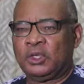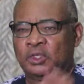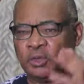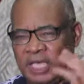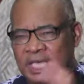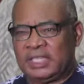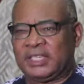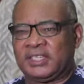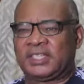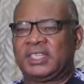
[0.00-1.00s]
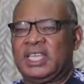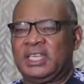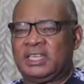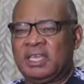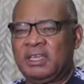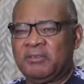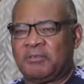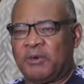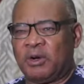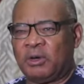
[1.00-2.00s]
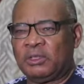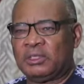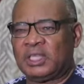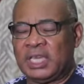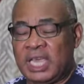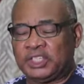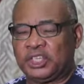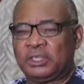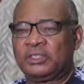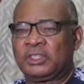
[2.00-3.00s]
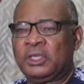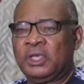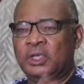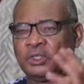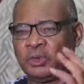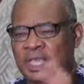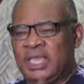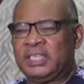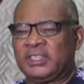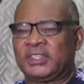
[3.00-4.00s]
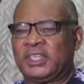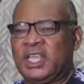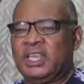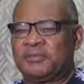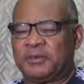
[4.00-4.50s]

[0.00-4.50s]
to intercede for the nations, to intercede